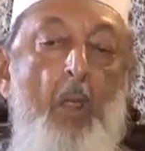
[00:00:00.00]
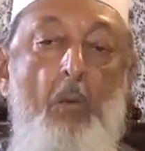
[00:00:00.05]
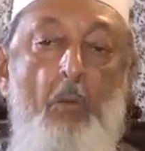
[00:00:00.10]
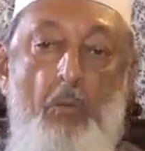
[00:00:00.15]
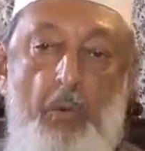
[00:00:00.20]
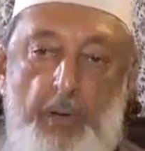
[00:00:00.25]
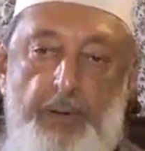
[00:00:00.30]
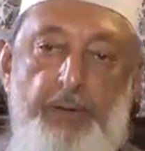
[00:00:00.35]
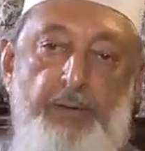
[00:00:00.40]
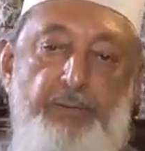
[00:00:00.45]

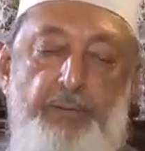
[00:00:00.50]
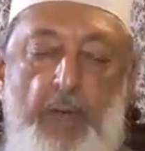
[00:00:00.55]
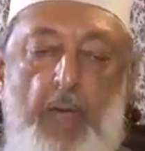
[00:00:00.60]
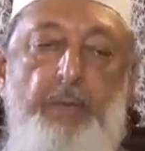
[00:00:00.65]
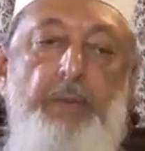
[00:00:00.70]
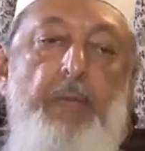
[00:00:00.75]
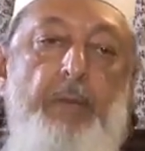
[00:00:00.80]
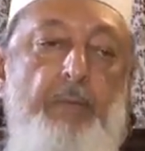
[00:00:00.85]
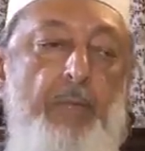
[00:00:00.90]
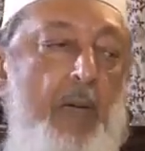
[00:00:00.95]
What
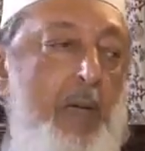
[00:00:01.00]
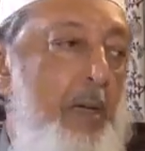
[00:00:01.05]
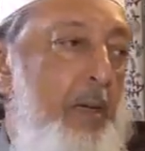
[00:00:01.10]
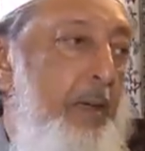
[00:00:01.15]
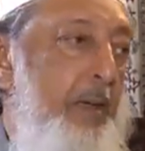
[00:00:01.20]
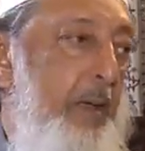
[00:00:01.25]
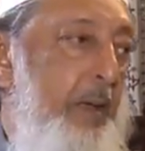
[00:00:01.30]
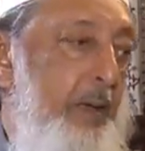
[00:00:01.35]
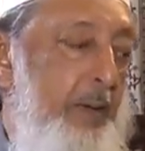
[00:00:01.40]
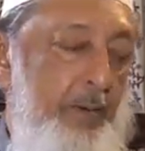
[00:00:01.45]
Islamic
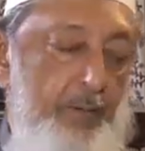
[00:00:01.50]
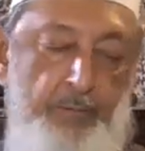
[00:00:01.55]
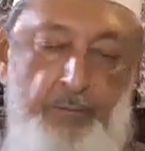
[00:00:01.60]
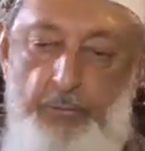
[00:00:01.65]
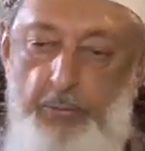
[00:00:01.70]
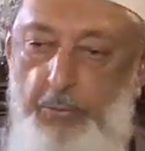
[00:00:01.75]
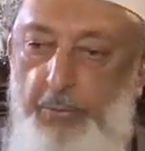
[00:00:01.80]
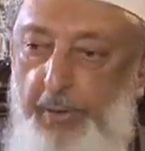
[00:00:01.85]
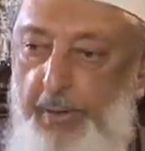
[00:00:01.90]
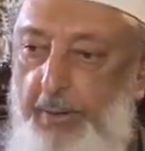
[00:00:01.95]
banking is
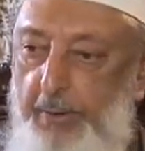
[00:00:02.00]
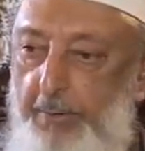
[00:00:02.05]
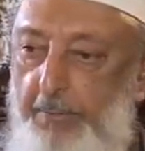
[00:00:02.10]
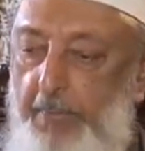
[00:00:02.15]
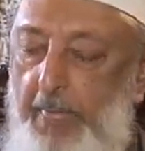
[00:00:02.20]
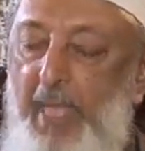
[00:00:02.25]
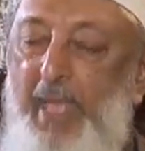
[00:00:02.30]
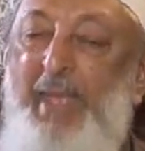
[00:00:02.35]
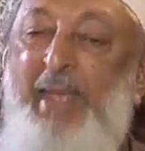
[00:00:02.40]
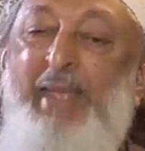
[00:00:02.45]
doing
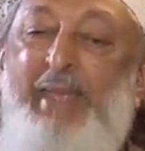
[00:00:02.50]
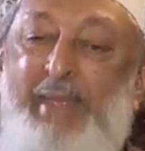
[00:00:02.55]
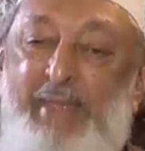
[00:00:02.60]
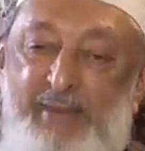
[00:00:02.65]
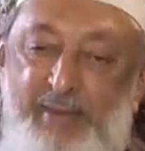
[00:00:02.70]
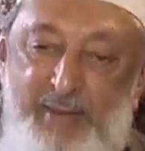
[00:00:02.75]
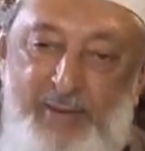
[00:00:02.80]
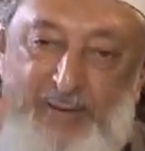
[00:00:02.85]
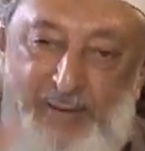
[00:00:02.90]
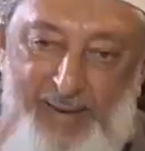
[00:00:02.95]

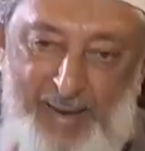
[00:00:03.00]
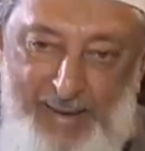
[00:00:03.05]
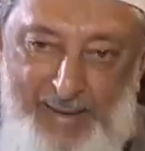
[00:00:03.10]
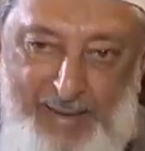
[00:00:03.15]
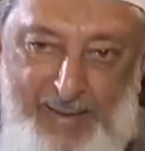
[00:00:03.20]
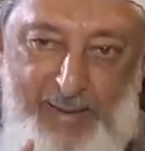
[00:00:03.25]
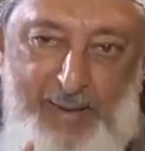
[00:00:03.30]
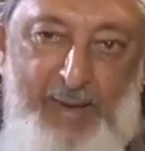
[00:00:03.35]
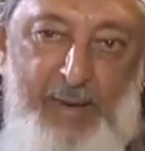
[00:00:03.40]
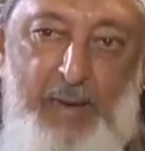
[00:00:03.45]
is
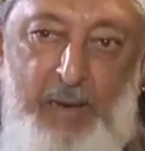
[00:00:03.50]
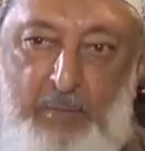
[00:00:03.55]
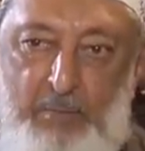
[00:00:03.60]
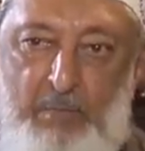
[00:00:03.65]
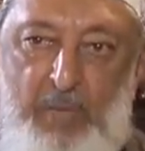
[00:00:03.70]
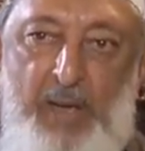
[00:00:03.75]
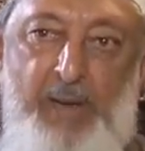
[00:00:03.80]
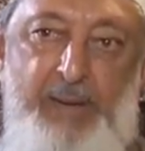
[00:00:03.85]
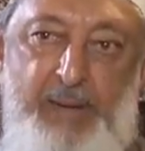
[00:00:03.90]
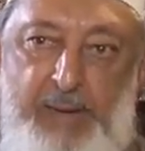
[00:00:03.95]
lending
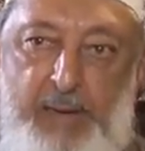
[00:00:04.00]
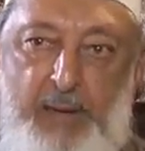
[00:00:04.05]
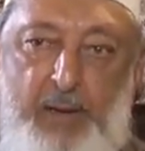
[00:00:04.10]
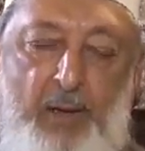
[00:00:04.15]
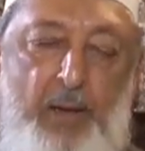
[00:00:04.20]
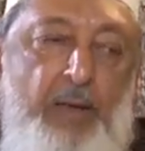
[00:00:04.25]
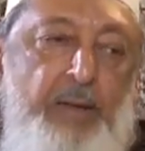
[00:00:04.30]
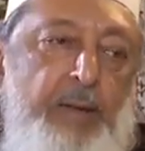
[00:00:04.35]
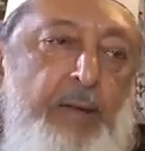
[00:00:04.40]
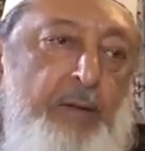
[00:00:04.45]
money
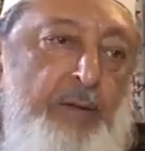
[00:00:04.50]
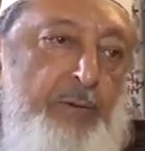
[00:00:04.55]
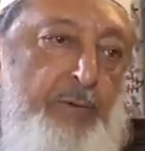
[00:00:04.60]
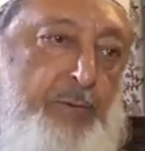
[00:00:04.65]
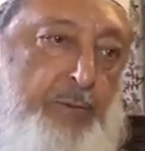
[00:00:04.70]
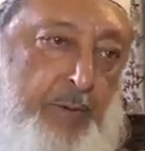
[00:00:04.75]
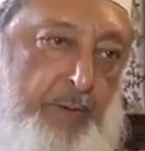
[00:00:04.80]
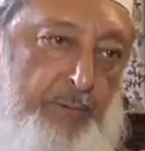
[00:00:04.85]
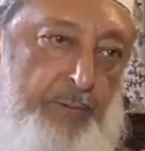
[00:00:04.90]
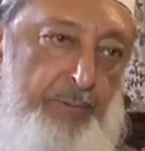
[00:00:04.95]
on
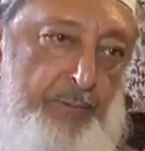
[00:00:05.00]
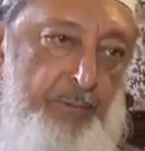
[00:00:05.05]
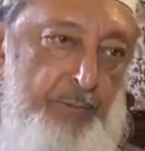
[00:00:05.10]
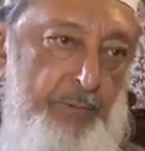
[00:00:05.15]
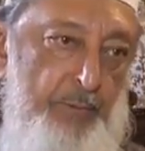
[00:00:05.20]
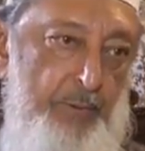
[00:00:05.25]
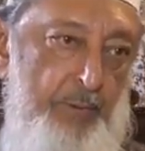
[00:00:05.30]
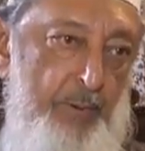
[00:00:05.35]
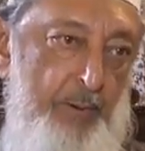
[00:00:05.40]
interest,